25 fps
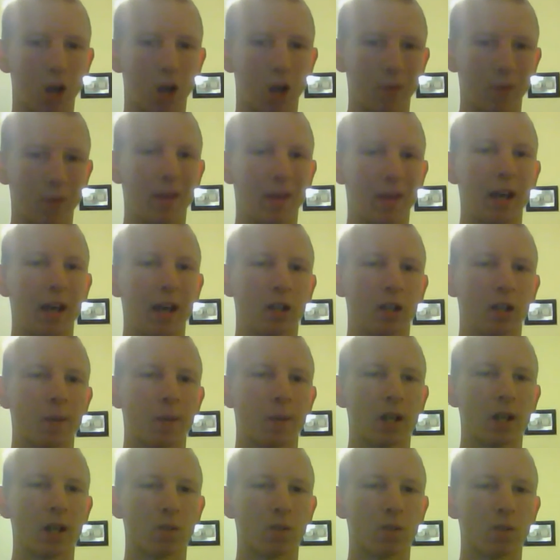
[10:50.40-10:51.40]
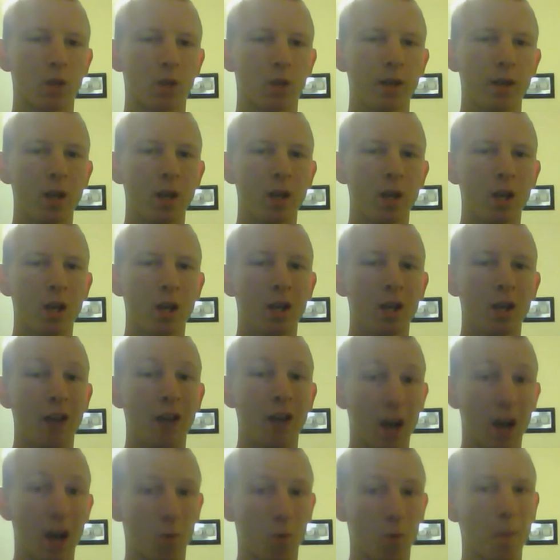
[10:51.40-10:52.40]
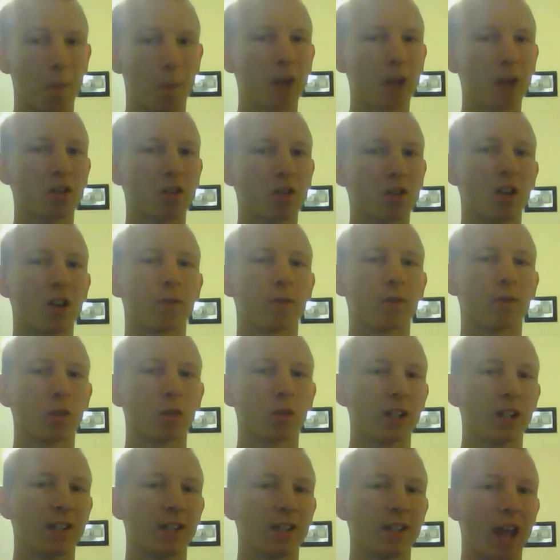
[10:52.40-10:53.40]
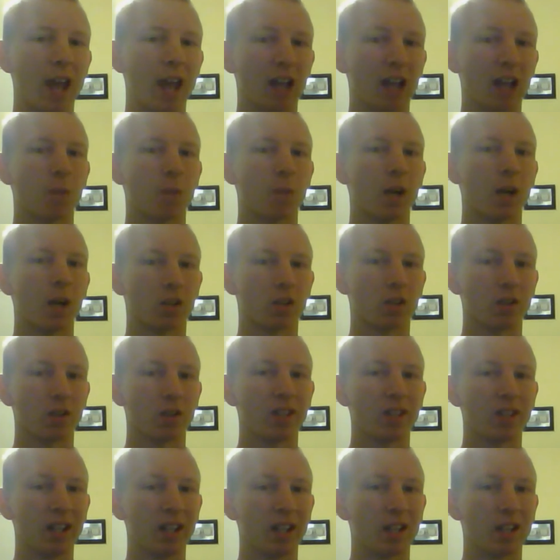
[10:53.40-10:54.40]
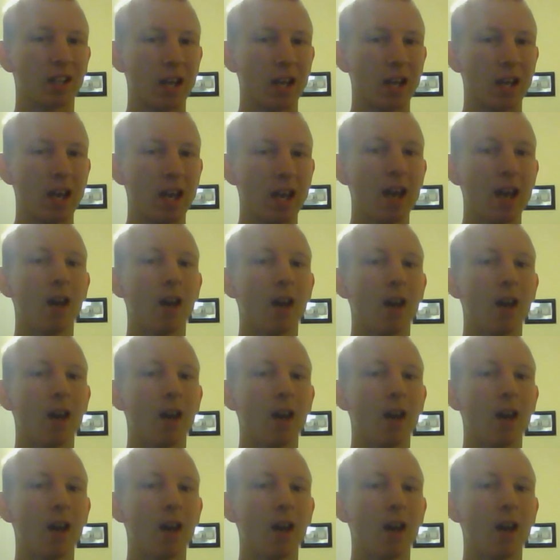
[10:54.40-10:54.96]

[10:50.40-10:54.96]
over the Xbox One. Now, when Microsoft released the Xbox 360,